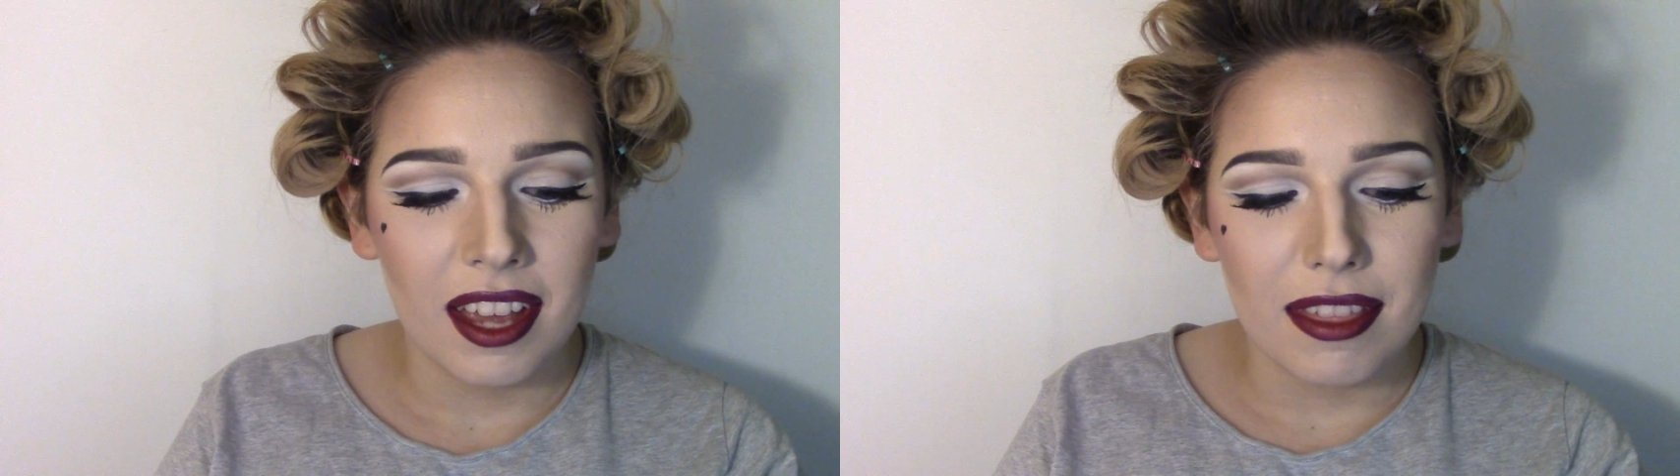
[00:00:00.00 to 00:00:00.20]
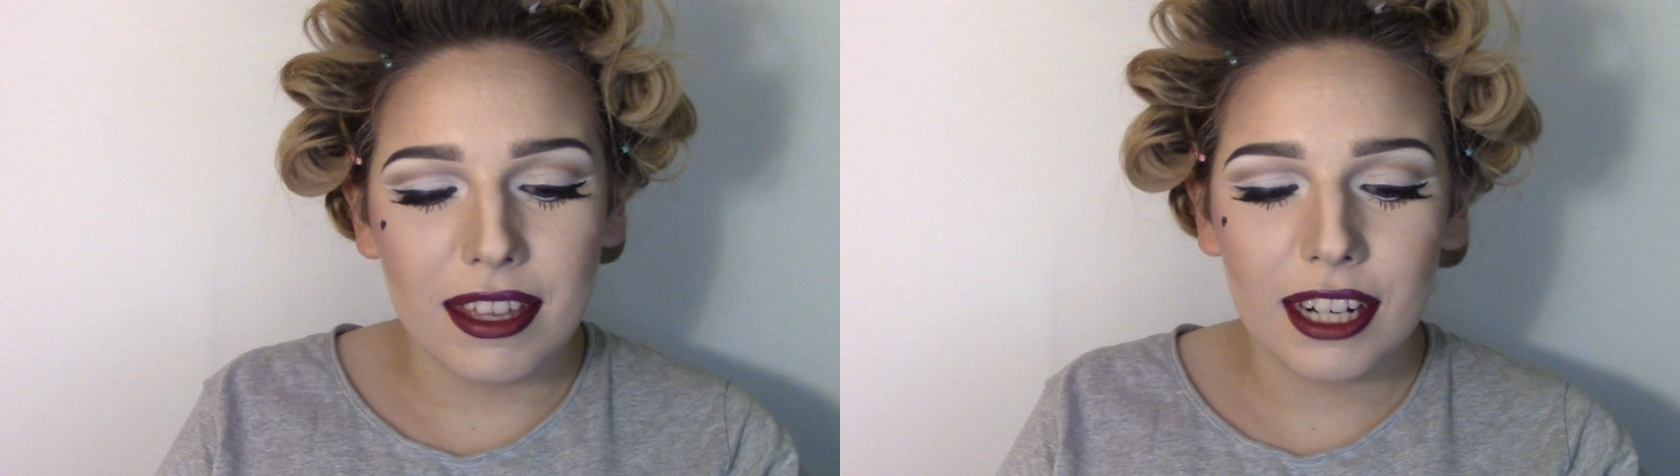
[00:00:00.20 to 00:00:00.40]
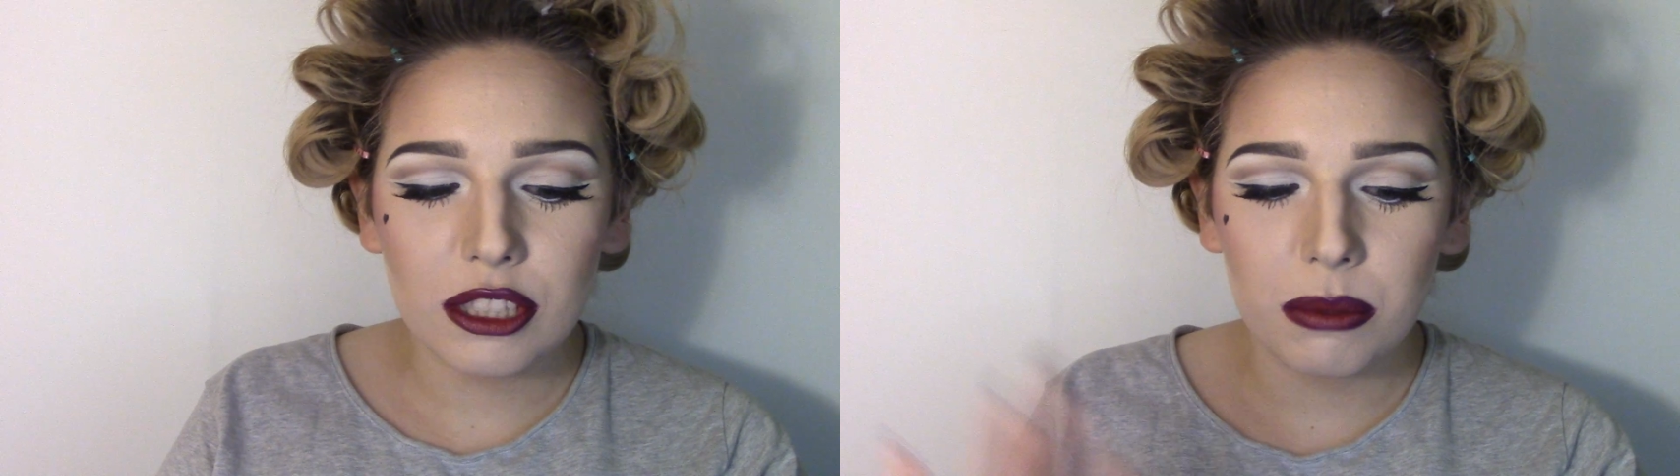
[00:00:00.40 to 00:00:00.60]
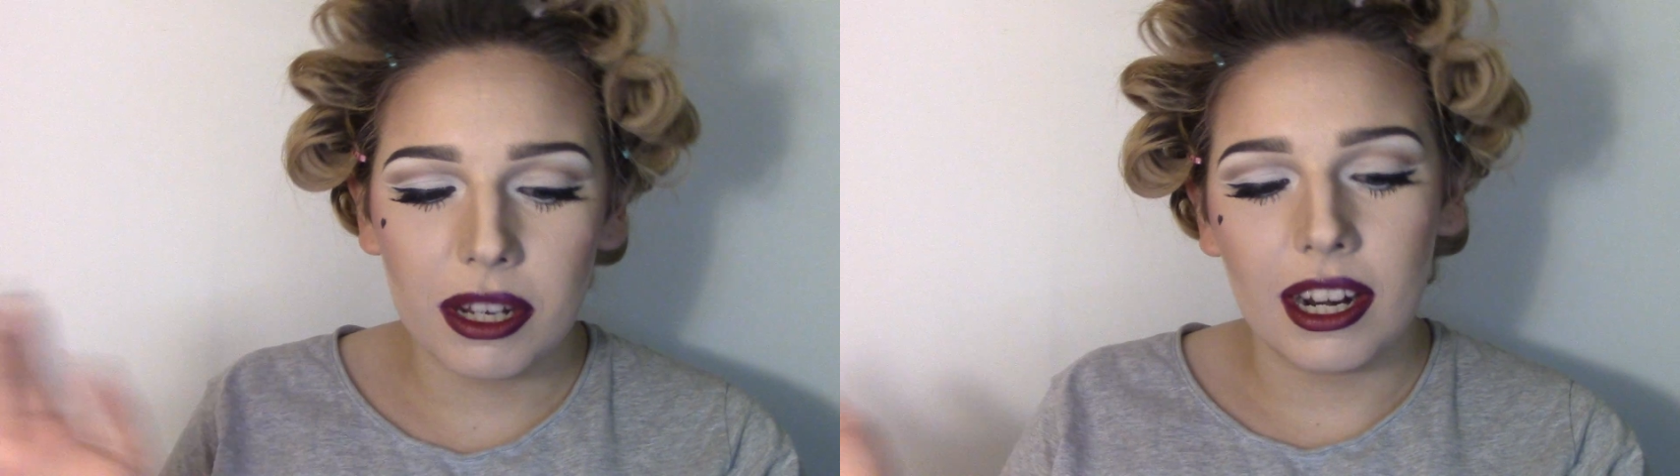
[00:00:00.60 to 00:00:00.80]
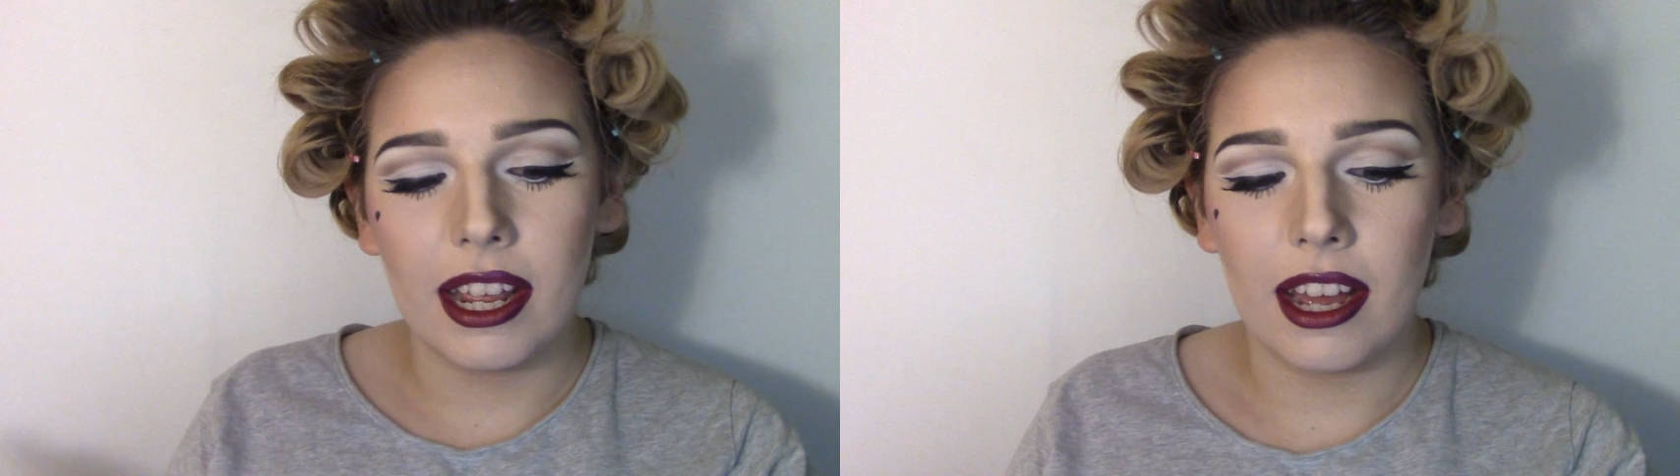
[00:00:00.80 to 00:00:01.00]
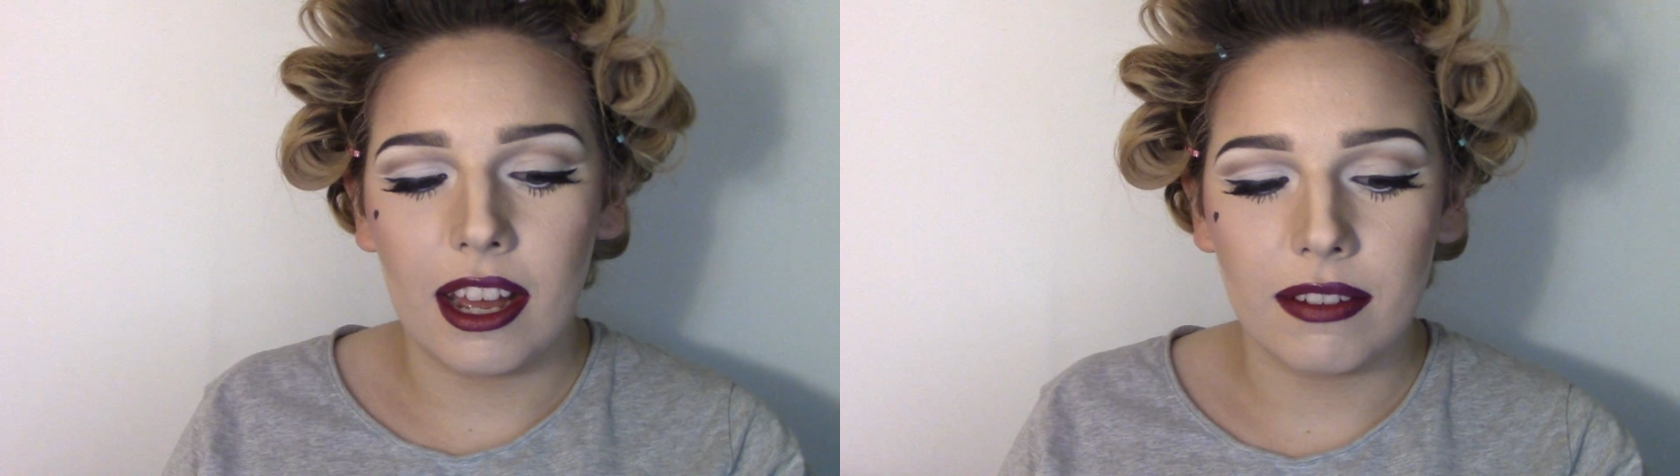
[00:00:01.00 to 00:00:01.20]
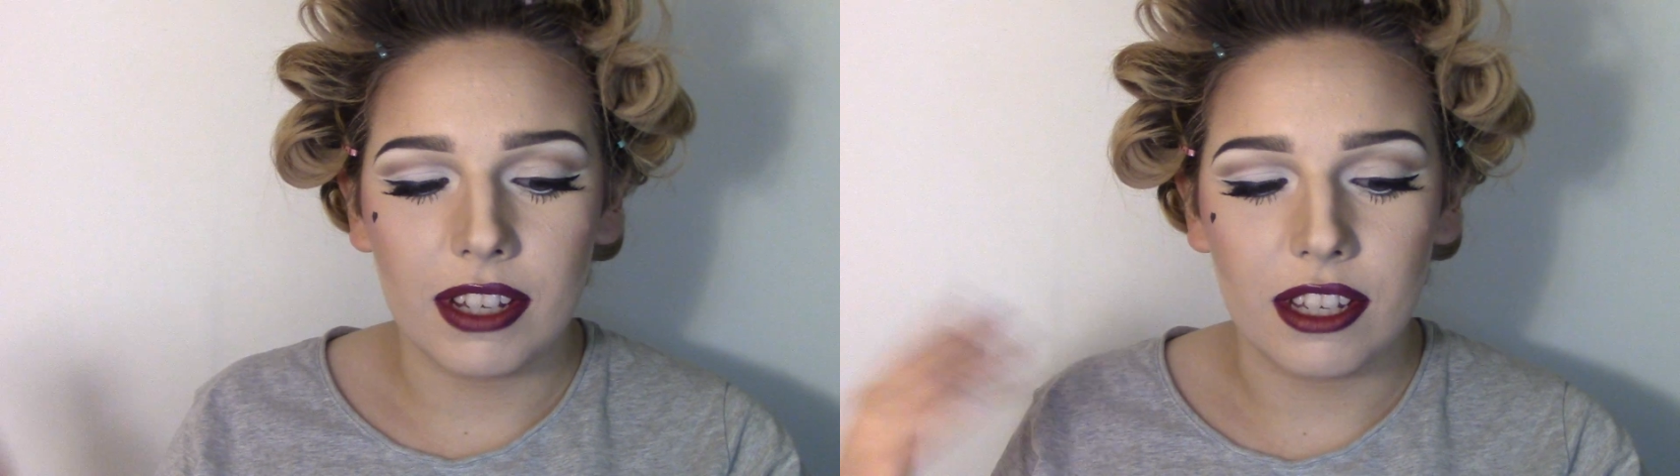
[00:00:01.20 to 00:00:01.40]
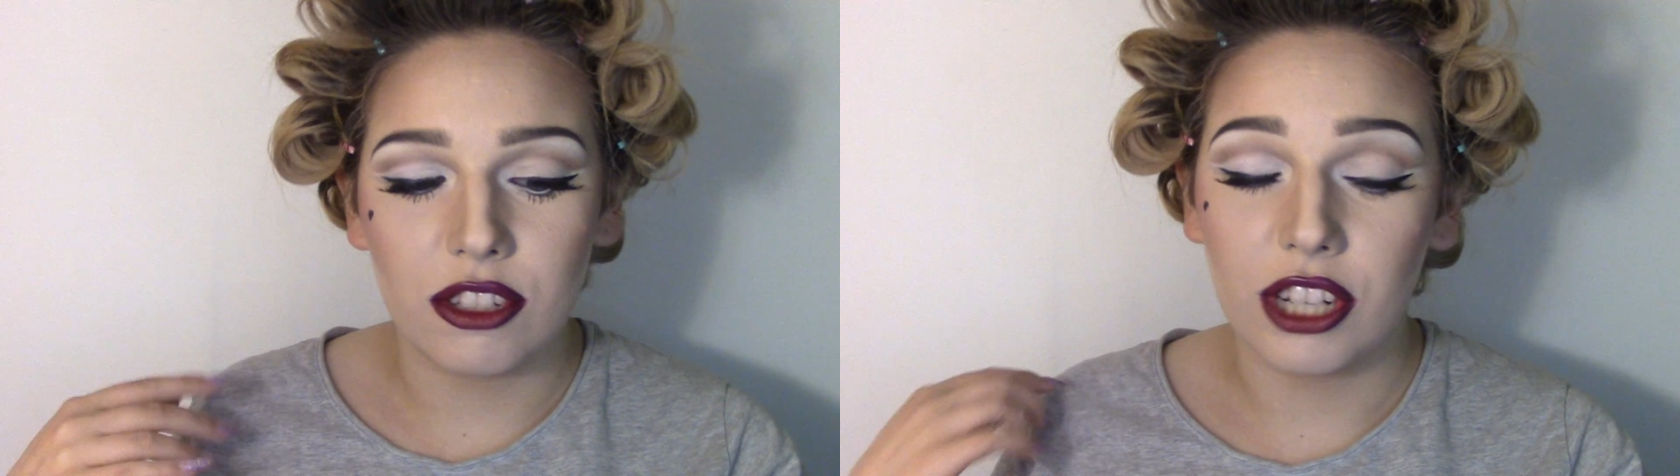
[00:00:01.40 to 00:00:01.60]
The next queen I have is